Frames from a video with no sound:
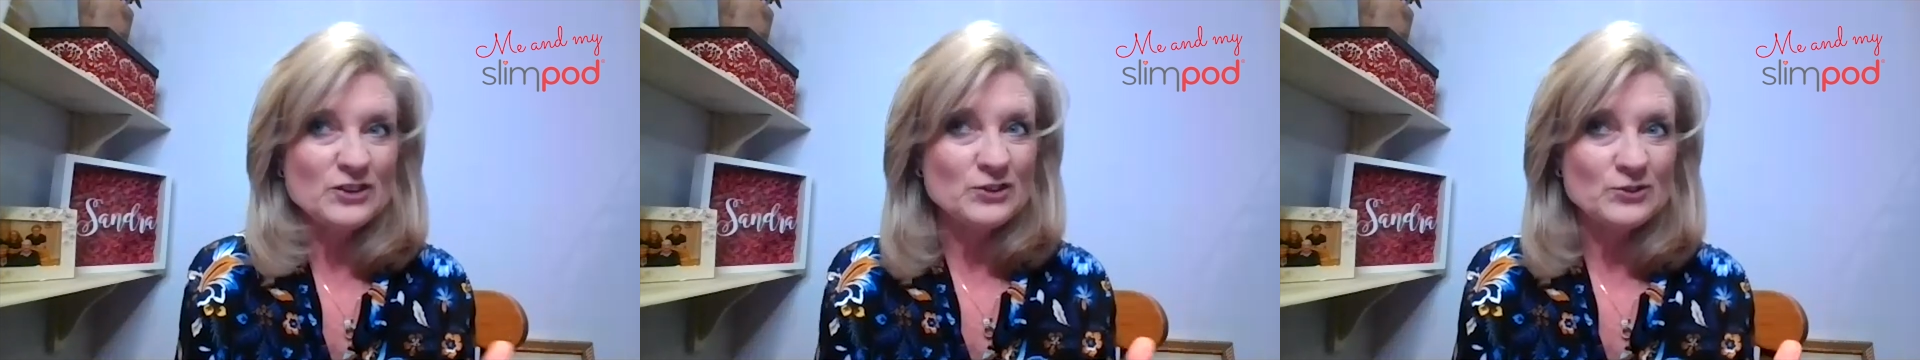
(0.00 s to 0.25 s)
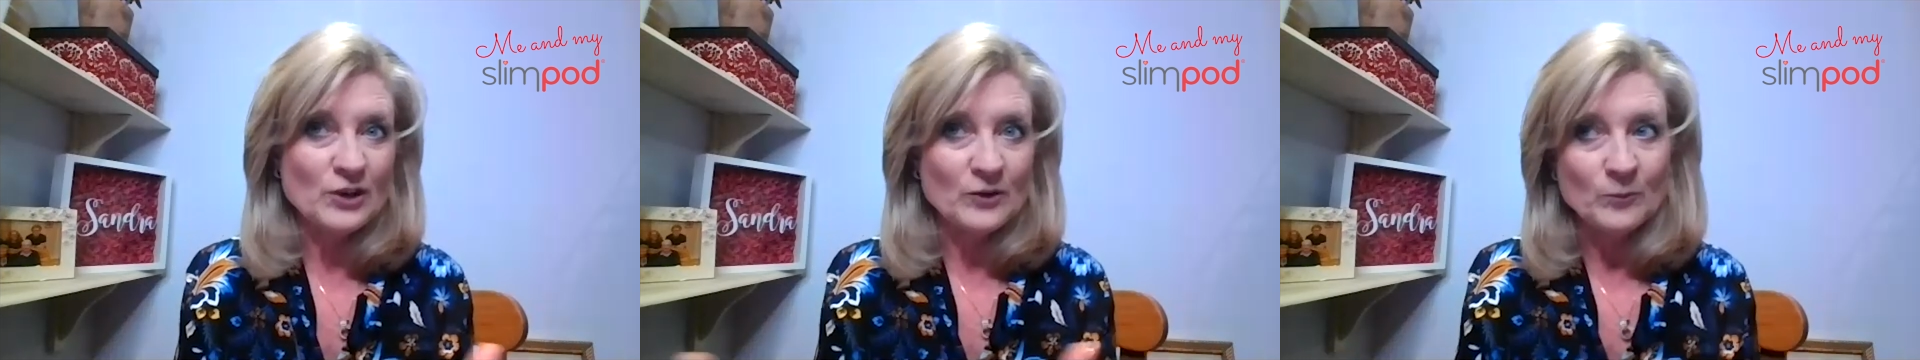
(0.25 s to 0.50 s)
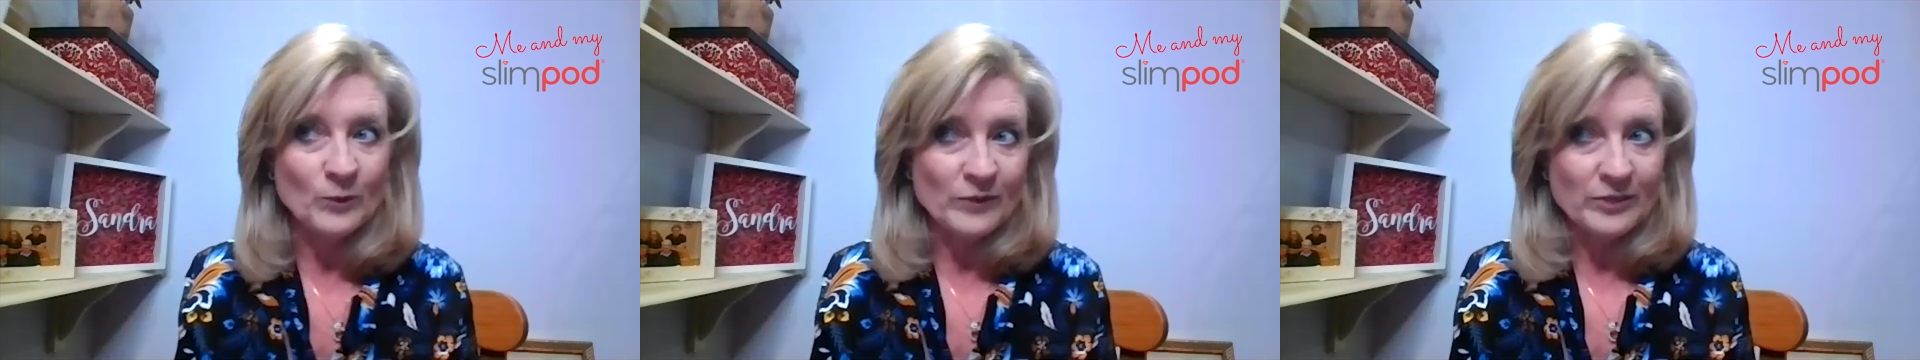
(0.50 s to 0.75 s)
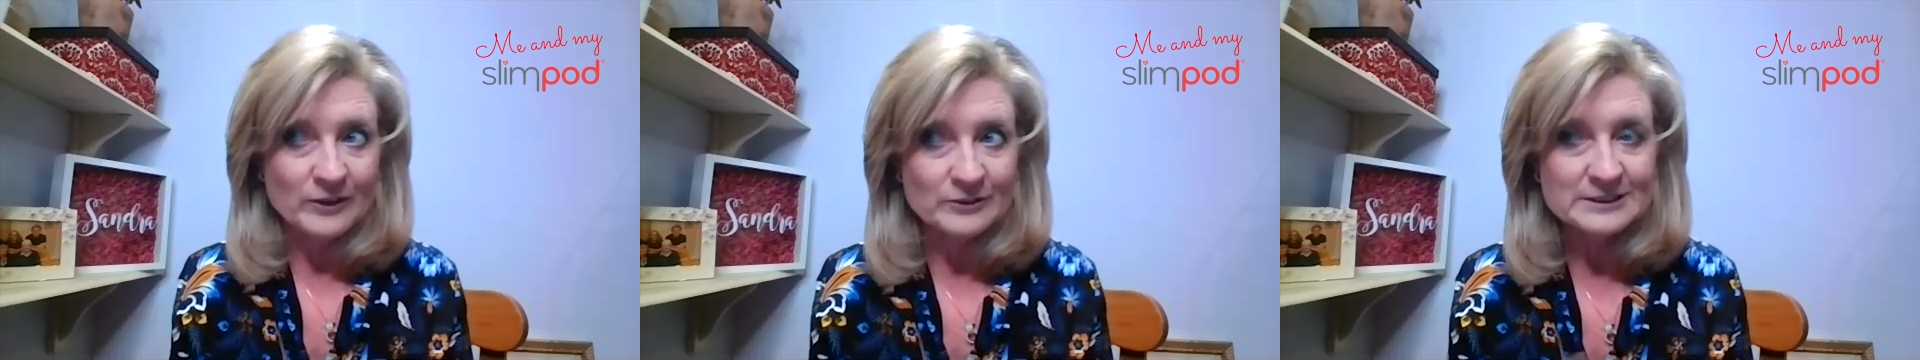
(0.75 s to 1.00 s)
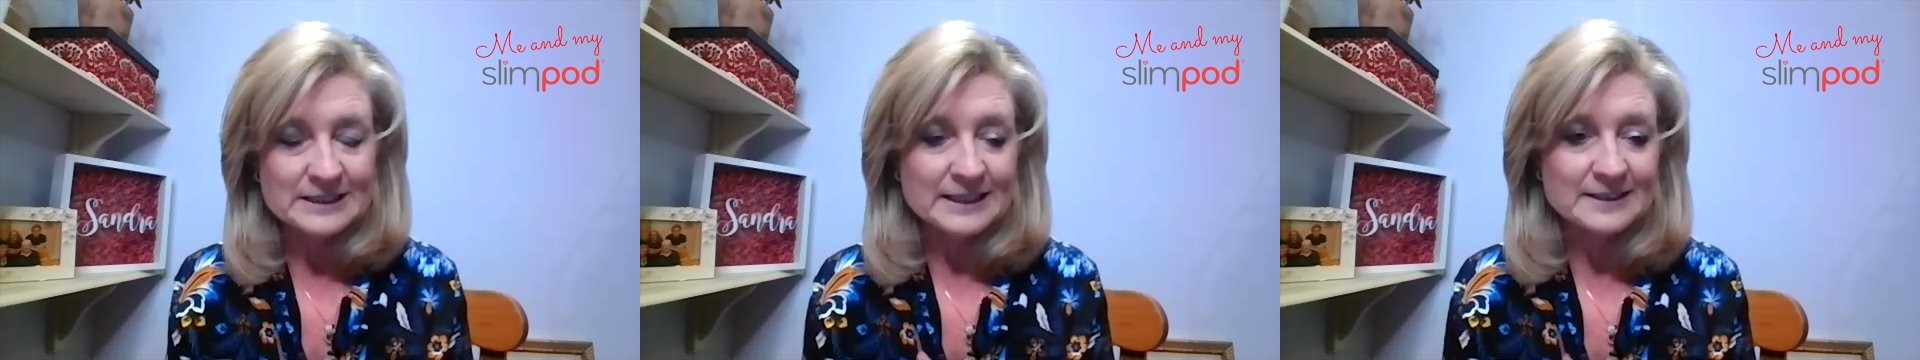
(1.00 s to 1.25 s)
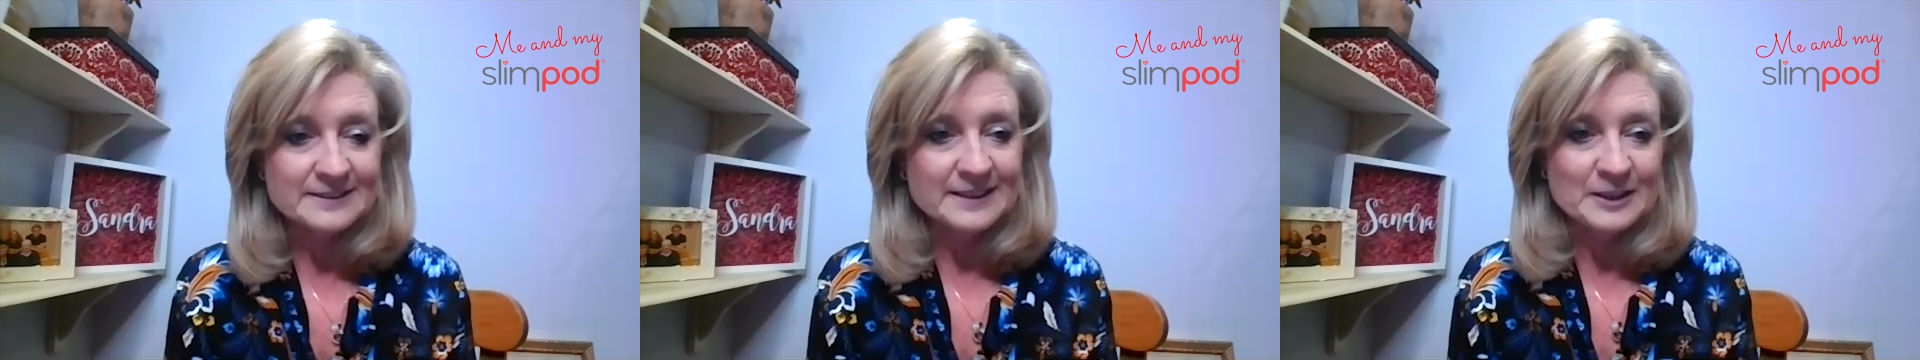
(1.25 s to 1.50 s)
you don't want those
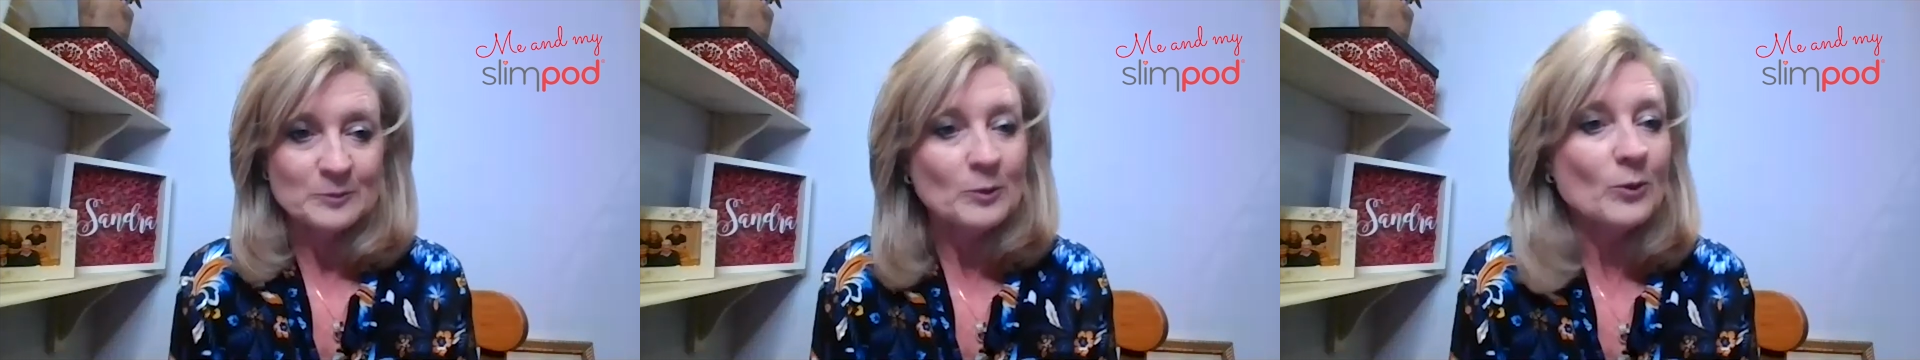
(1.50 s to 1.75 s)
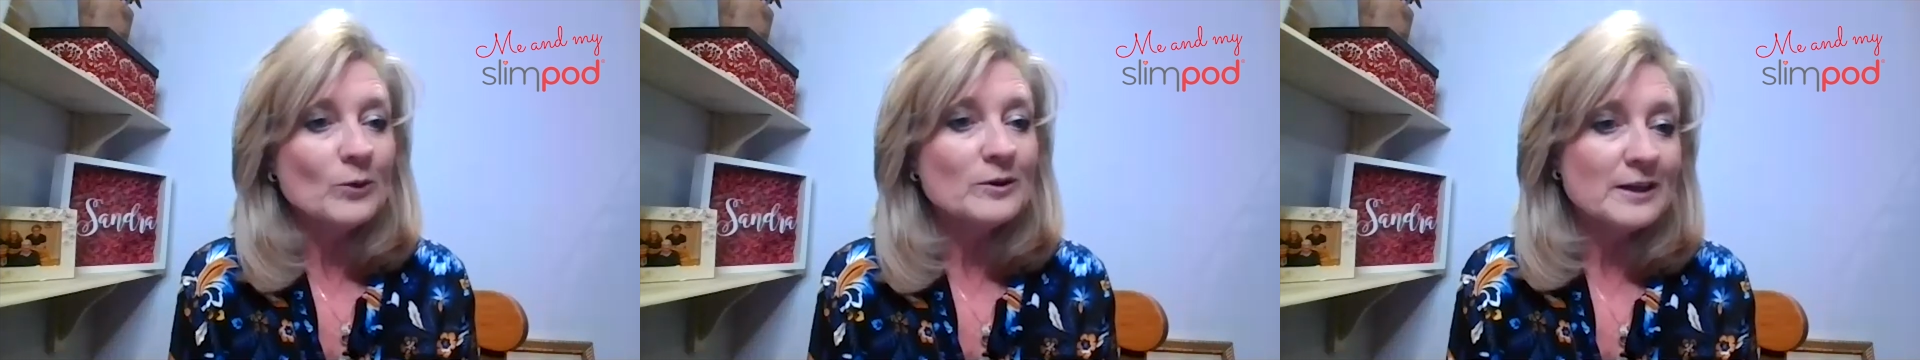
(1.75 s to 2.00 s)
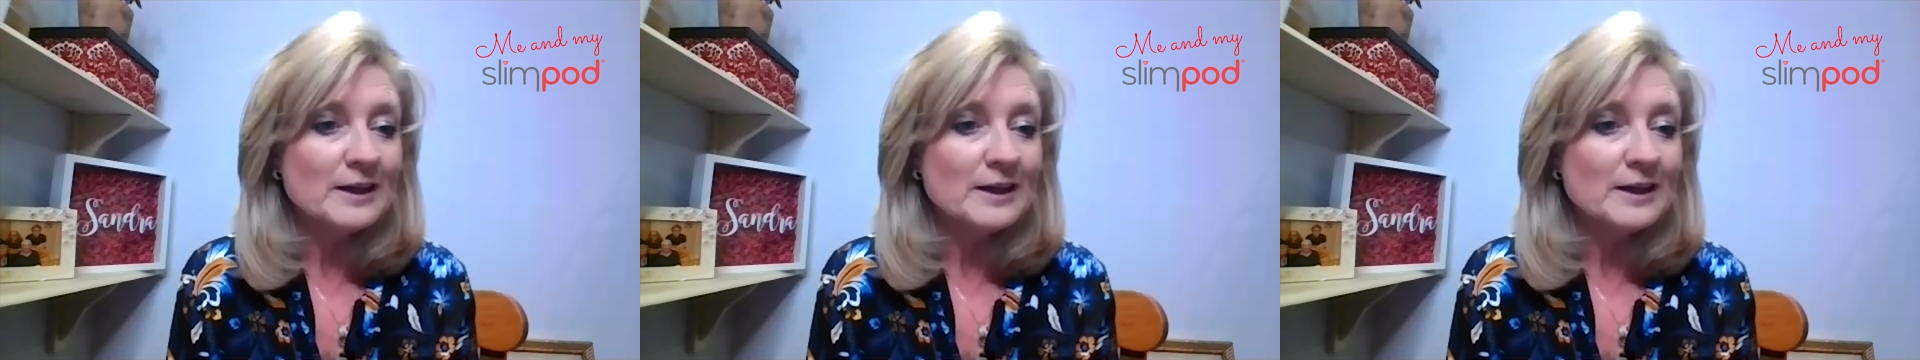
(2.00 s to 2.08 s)
things anymore.